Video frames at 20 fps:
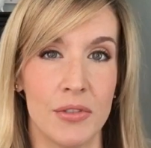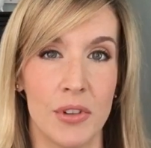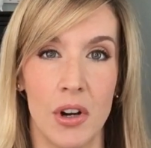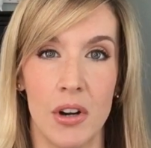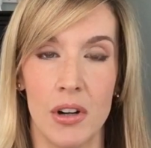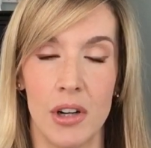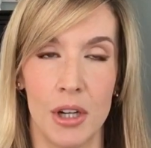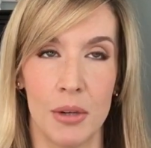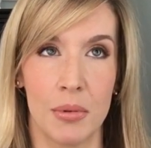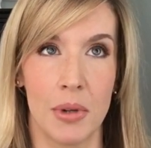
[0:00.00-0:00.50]
for
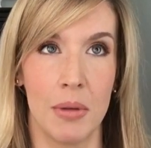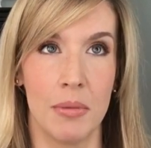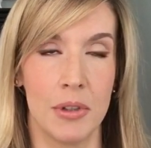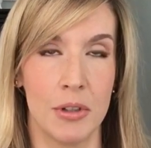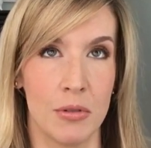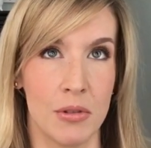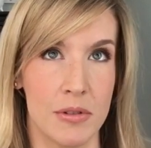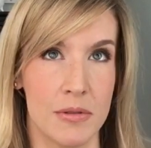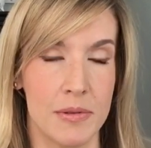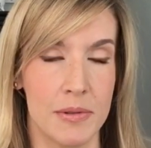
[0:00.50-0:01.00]
our
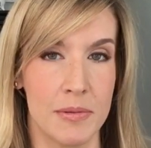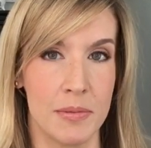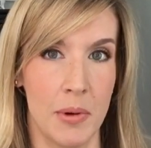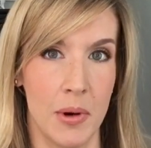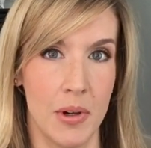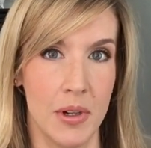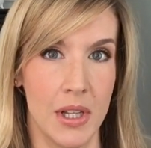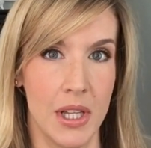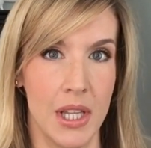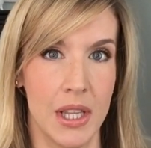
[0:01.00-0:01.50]
upcoming Christmas
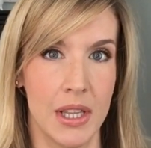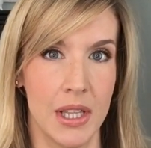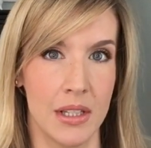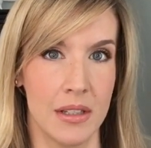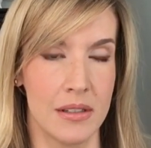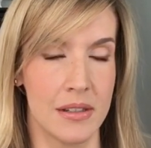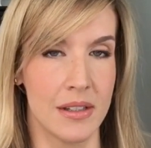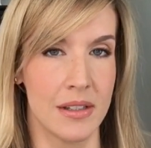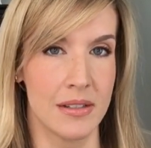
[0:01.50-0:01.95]
party that is